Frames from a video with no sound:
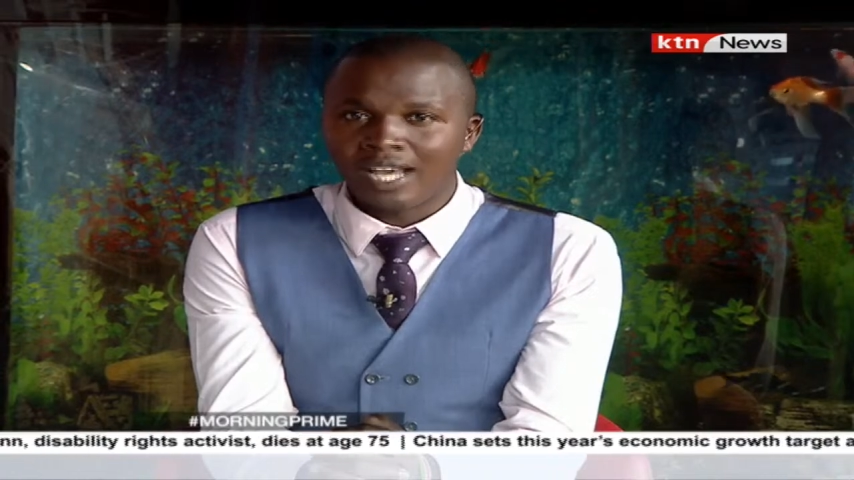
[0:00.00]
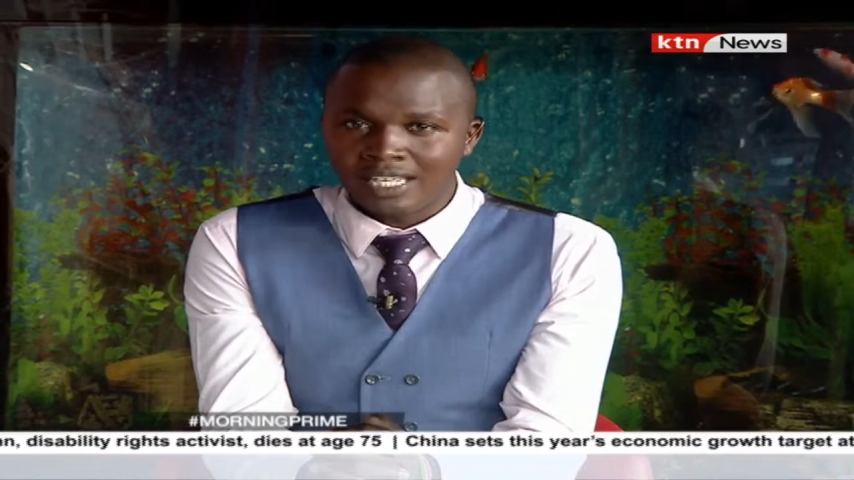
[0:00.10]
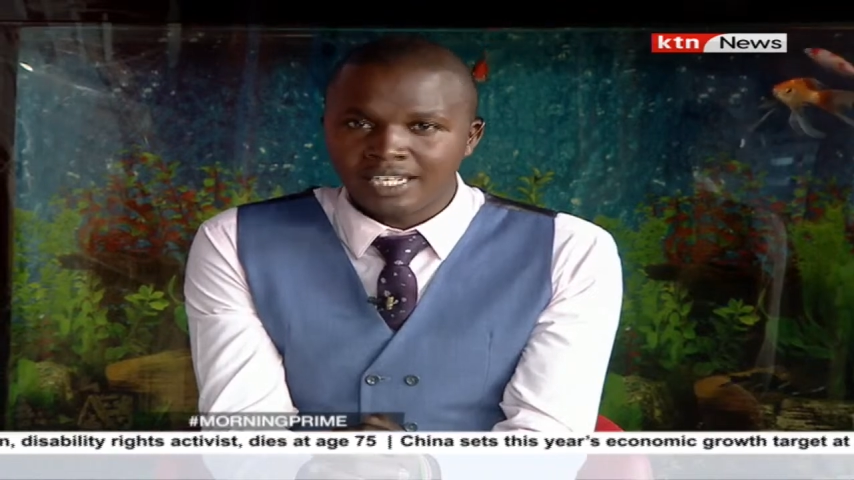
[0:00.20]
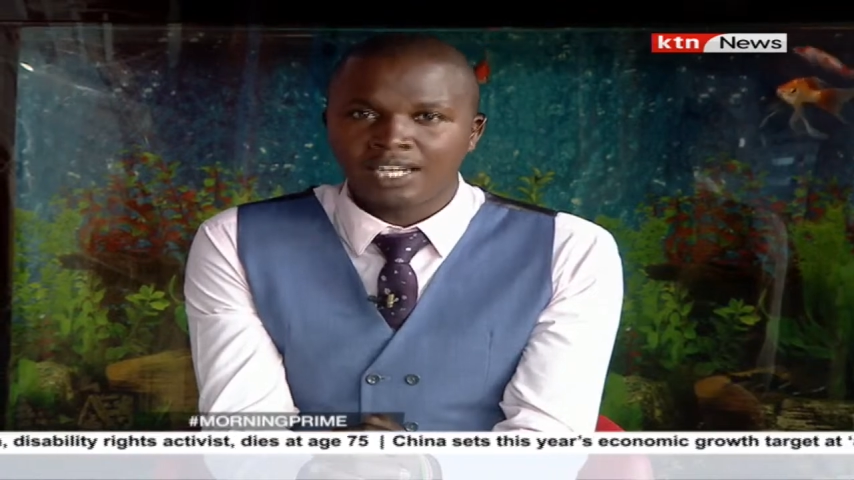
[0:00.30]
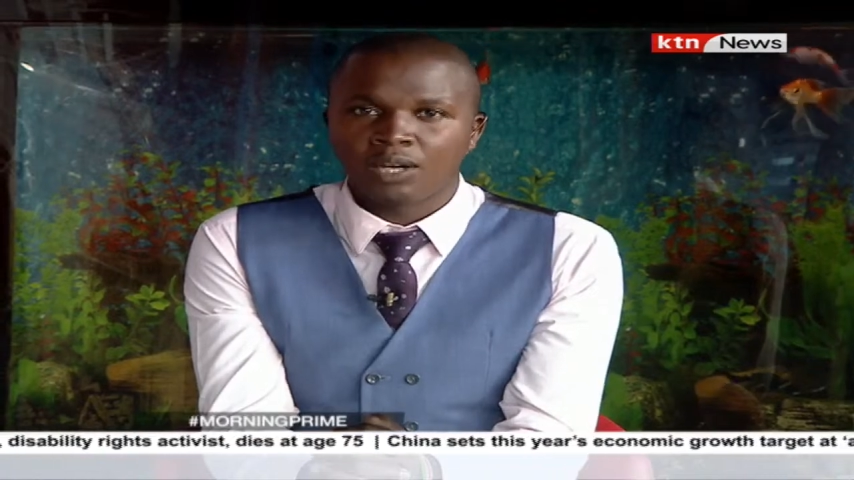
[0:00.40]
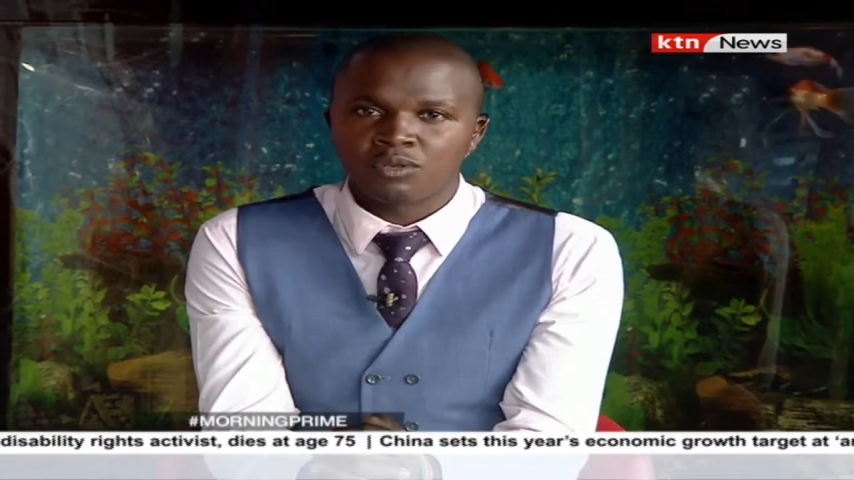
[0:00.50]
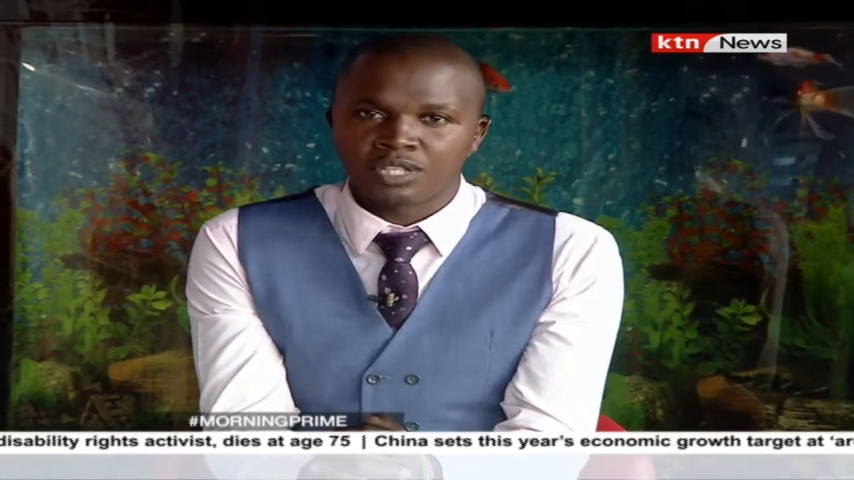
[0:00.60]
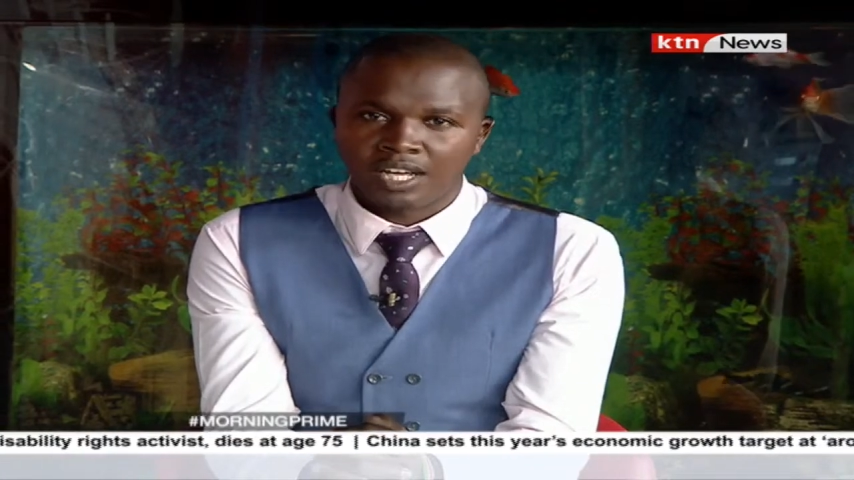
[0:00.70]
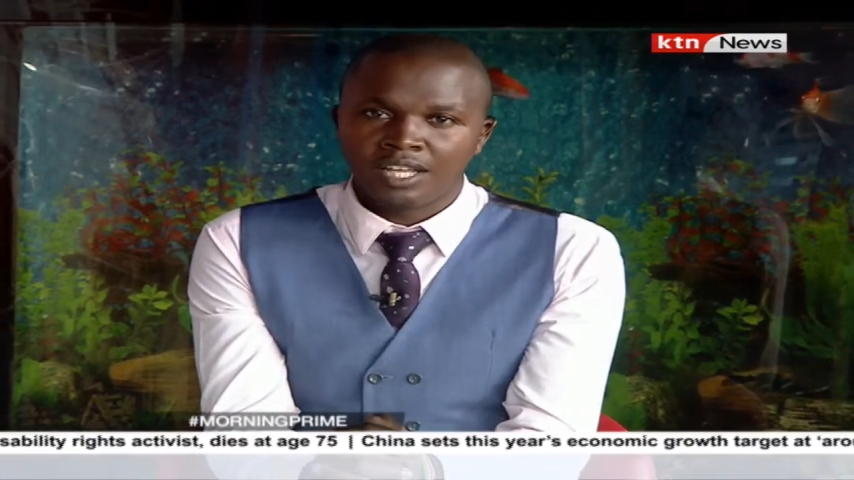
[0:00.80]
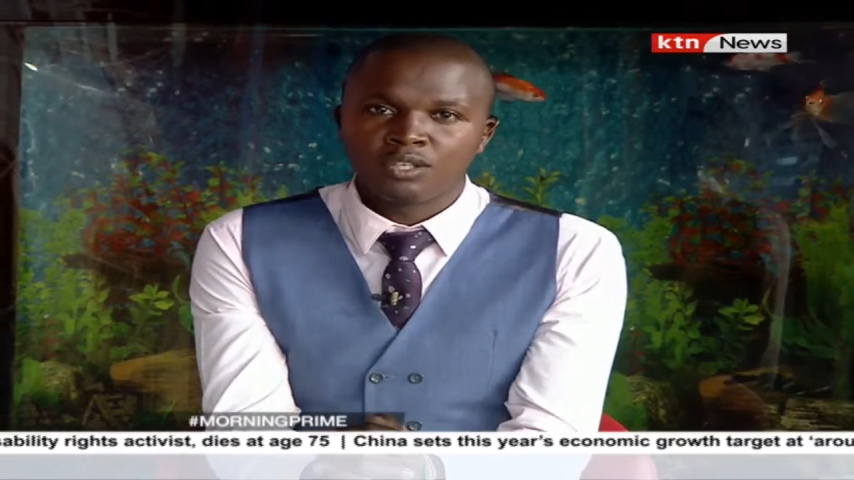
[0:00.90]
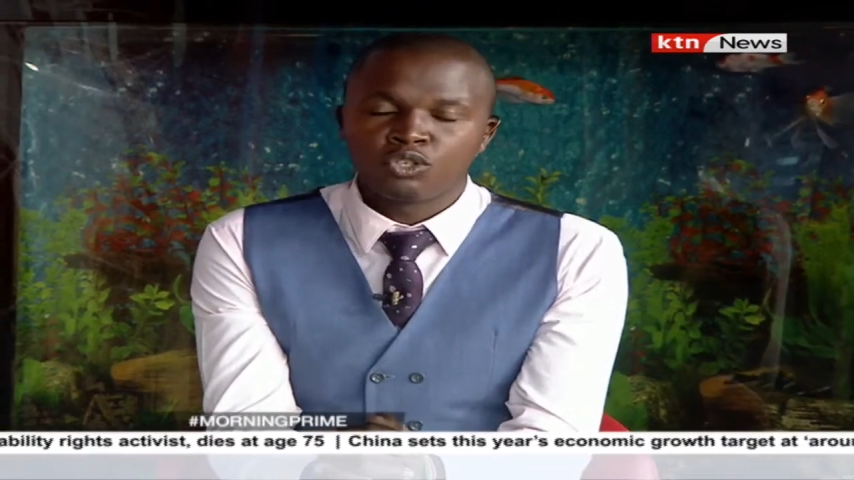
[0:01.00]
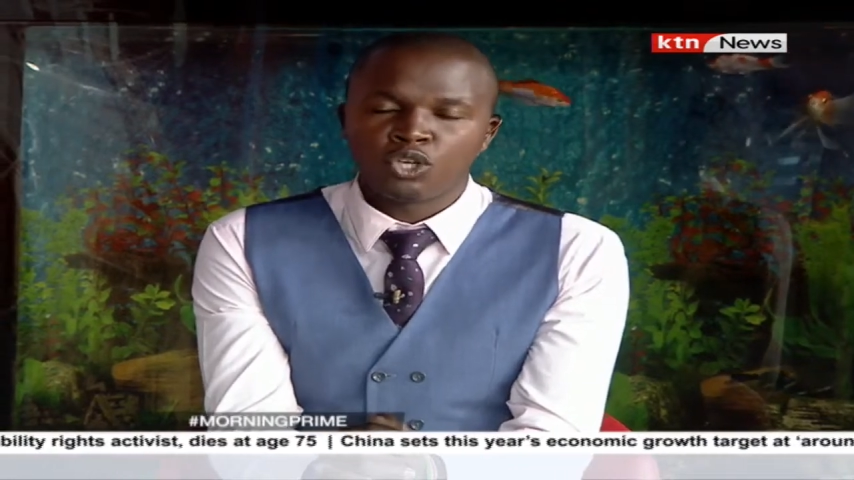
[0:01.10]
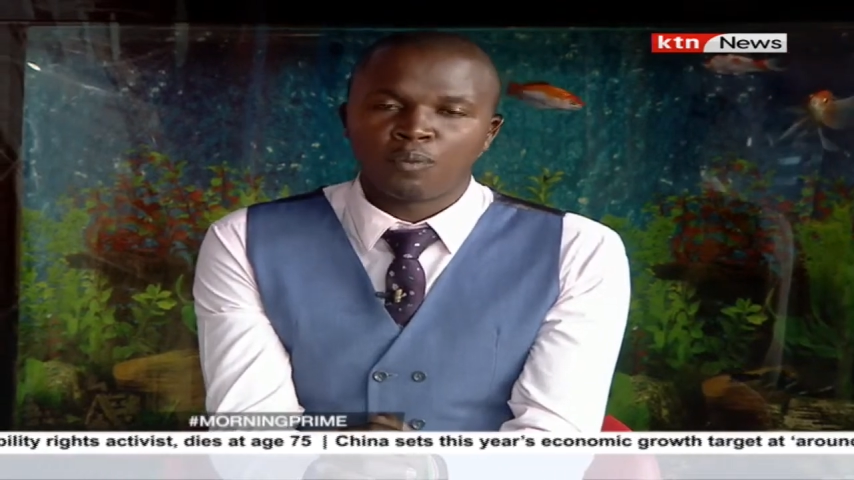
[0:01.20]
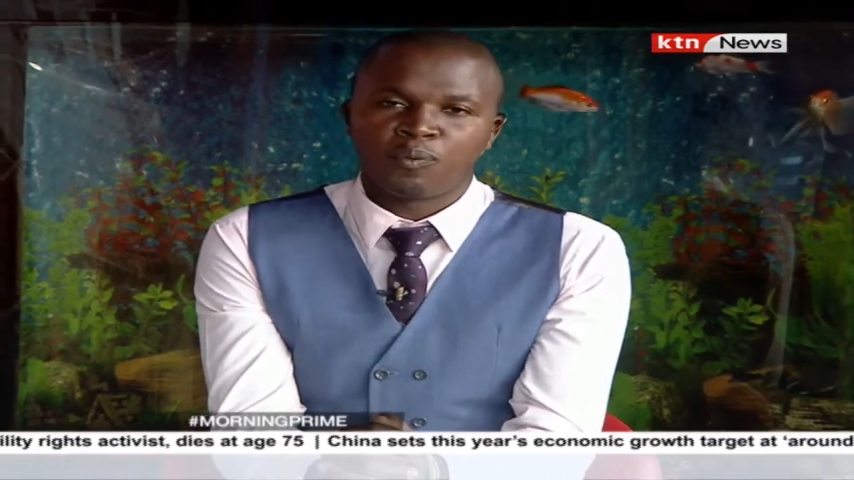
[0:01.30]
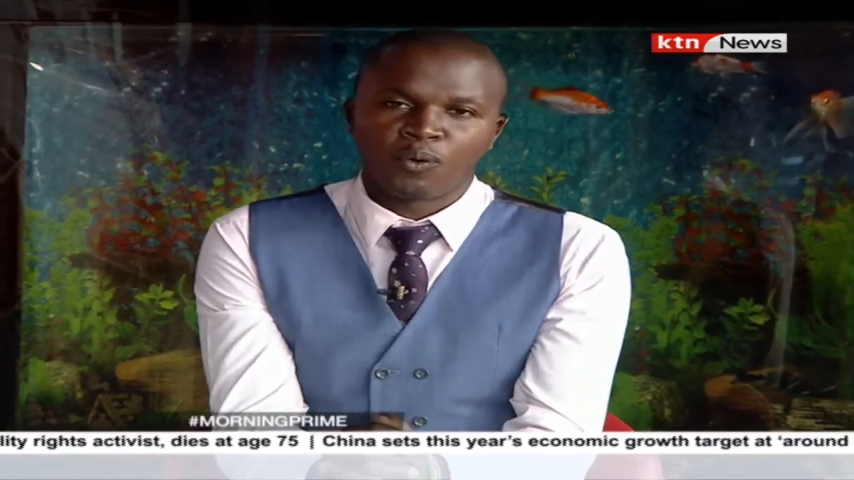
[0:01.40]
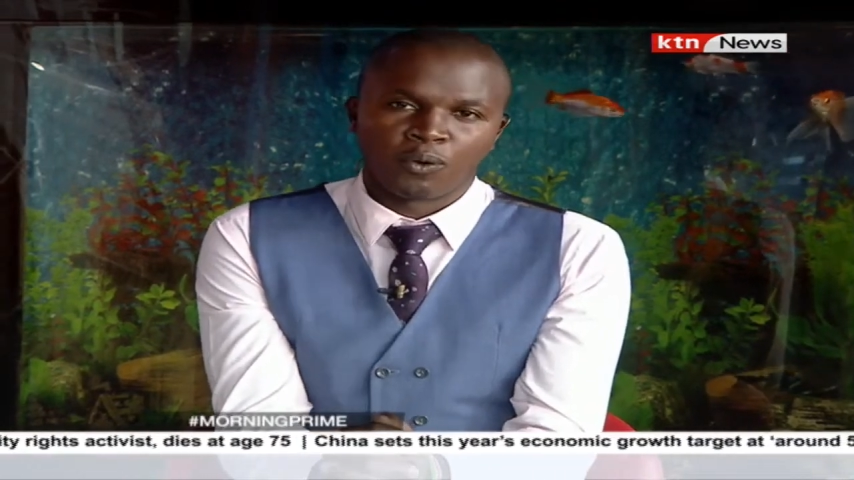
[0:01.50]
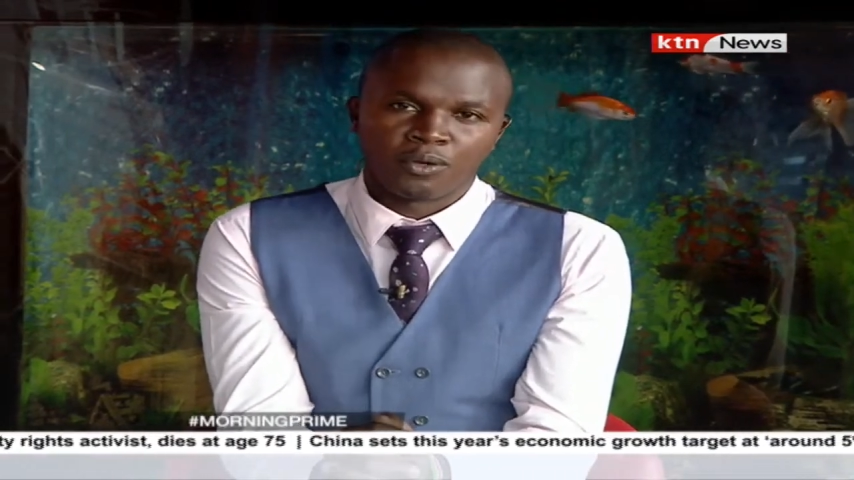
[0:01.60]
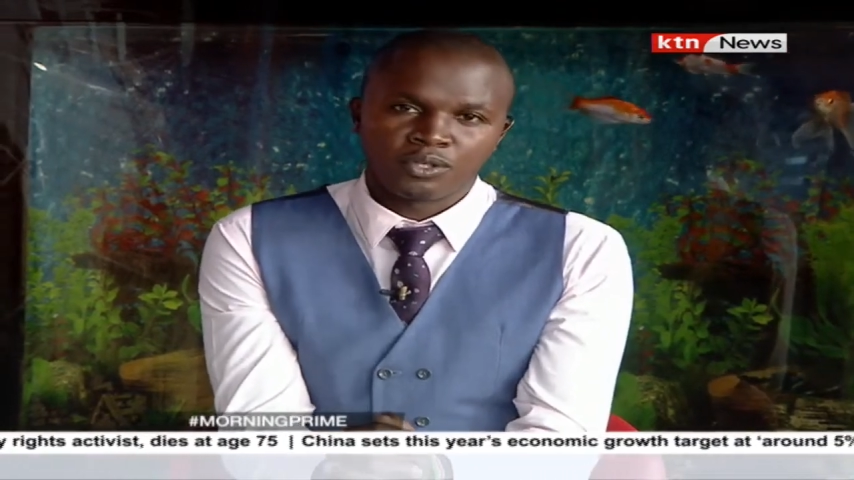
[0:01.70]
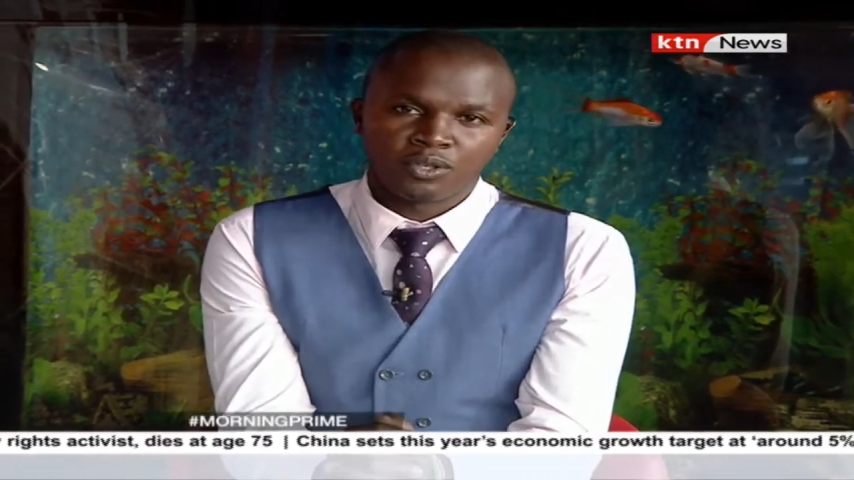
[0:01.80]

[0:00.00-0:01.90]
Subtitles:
edge closer to top four